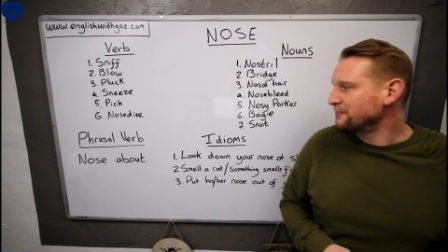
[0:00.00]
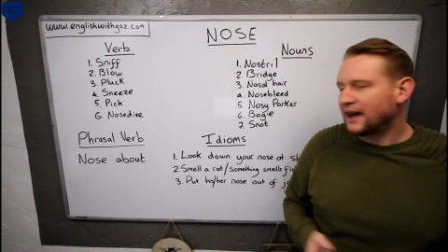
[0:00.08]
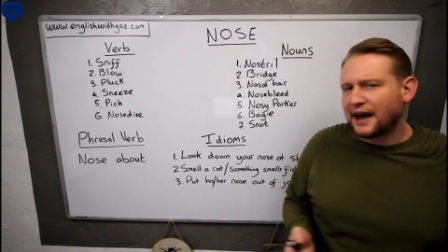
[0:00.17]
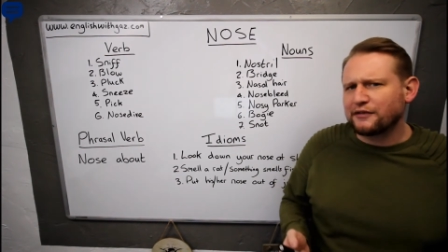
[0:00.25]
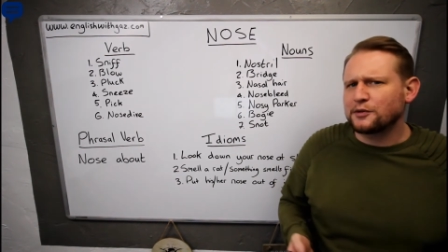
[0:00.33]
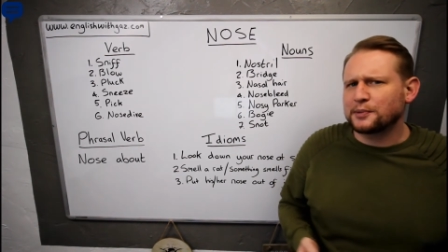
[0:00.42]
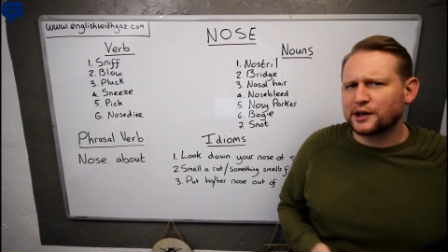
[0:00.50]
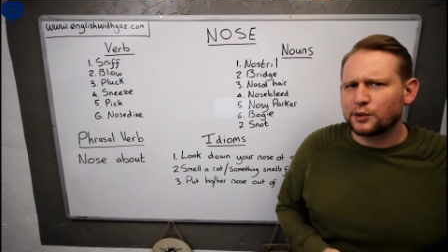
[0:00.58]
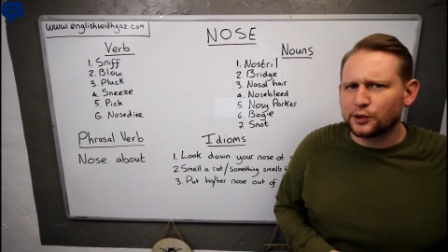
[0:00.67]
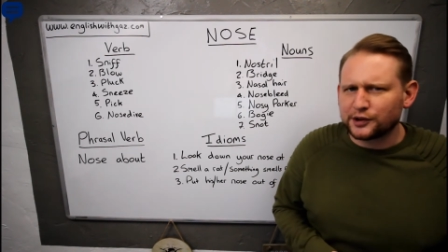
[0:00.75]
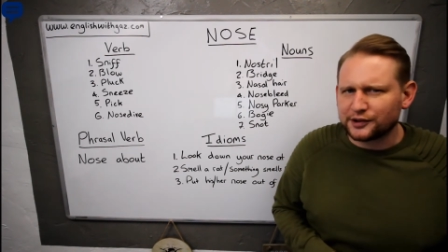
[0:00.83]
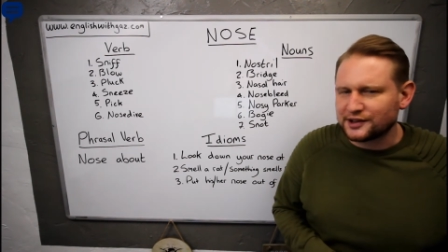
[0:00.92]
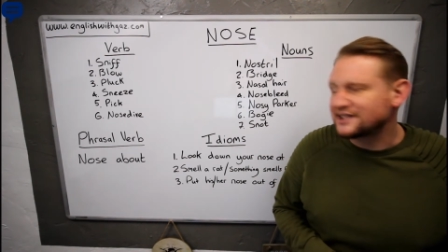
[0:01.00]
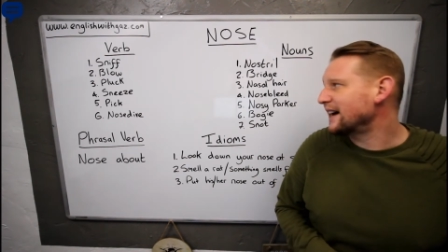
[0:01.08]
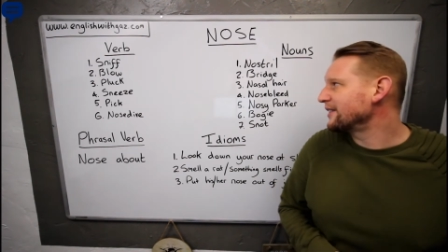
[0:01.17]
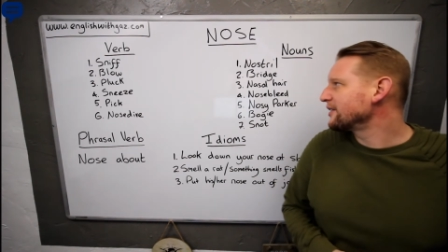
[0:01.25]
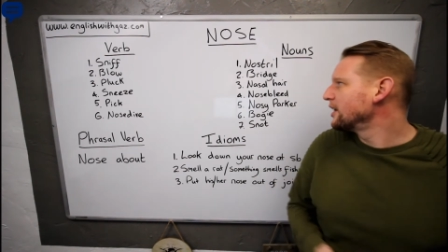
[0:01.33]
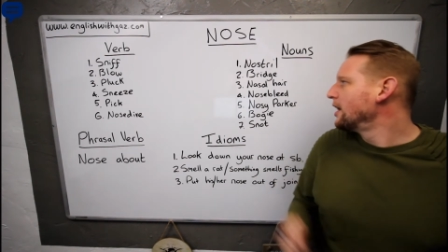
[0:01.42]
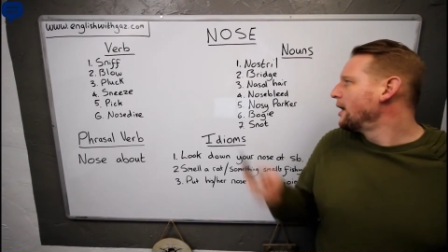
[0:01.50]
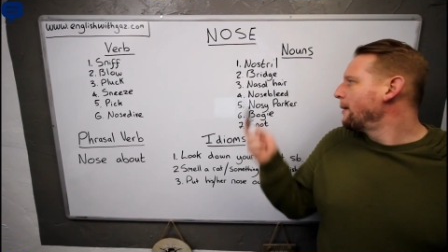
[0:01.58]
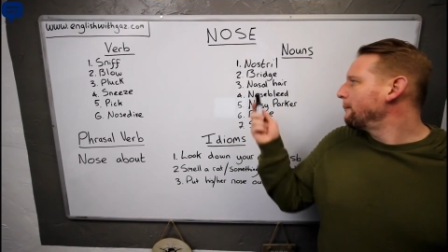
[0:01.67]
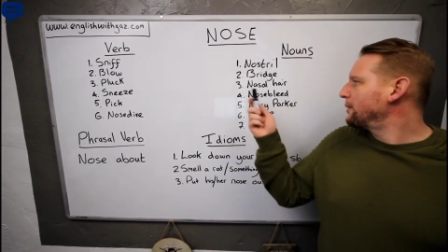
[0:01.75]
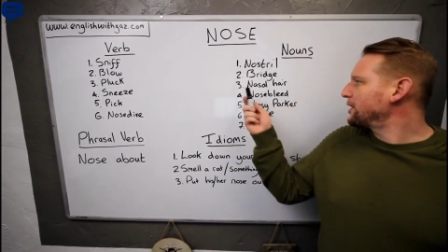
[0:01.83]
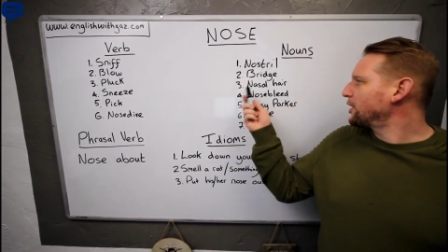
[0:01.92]
Everybody would understand,
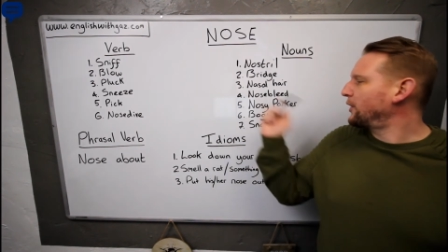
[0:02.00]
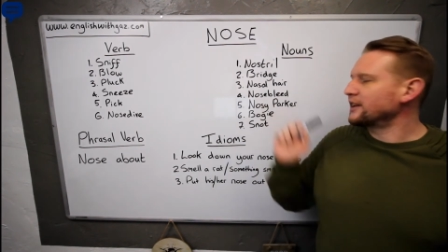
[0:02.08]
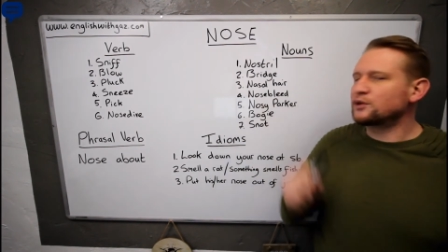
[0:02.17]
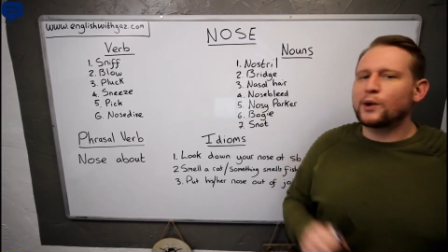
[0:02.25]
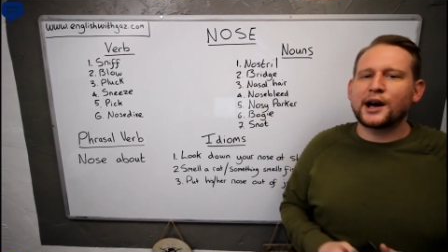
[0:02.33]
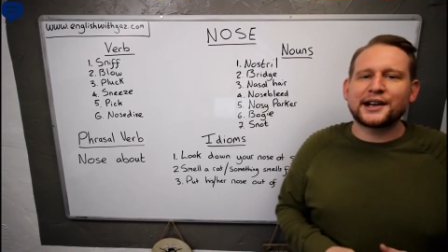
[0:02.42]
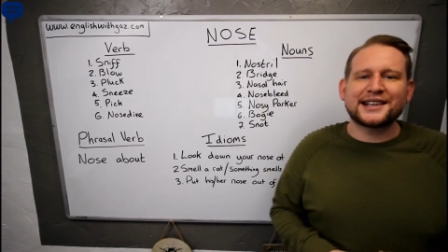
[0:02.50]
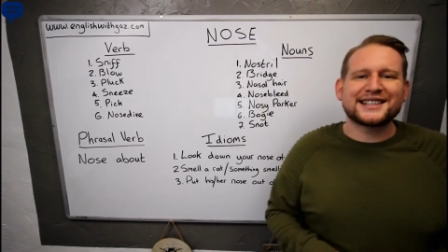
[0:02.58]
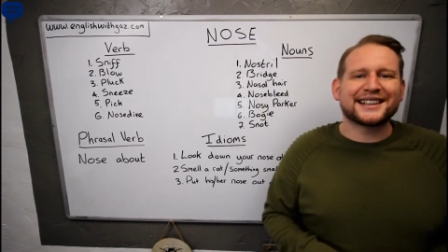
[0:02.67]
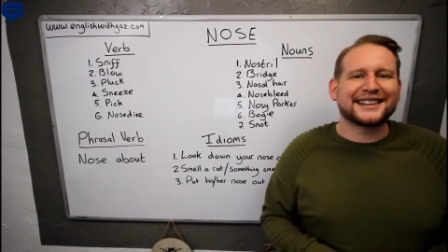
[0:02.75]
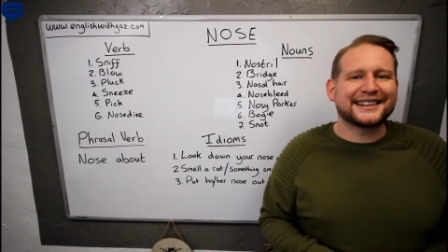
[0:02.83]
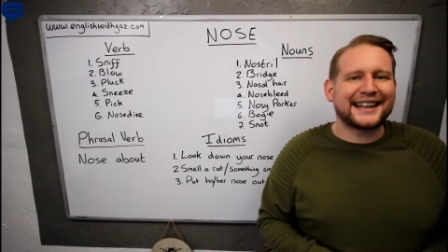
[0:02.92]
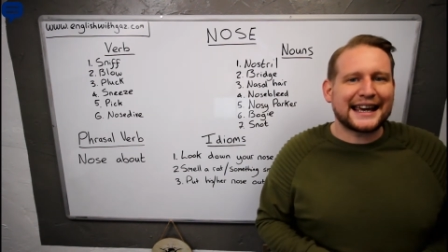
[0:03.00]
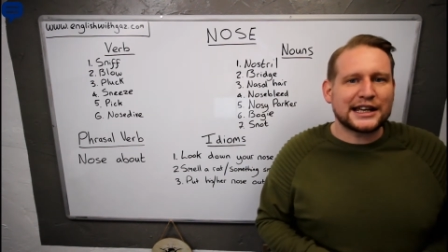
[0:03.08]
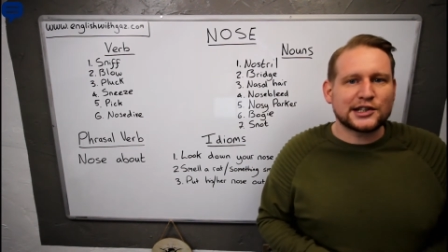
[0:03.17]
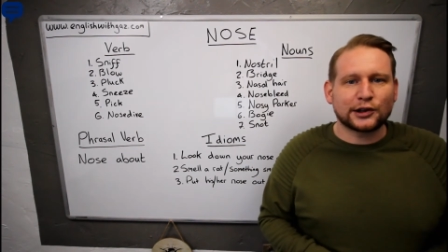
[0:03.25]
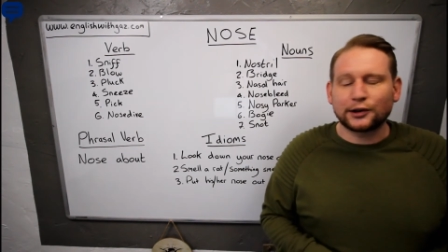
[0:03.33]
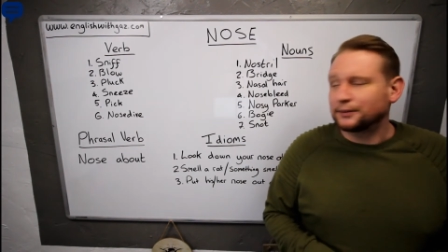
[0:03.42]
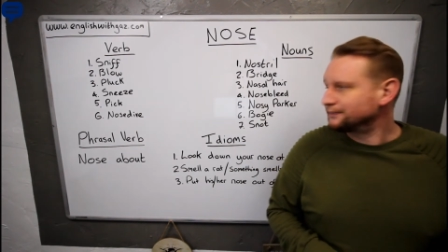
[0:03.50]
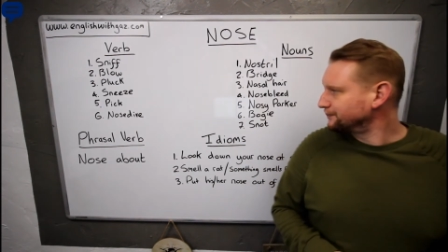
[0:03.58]
but the correct word is nasal.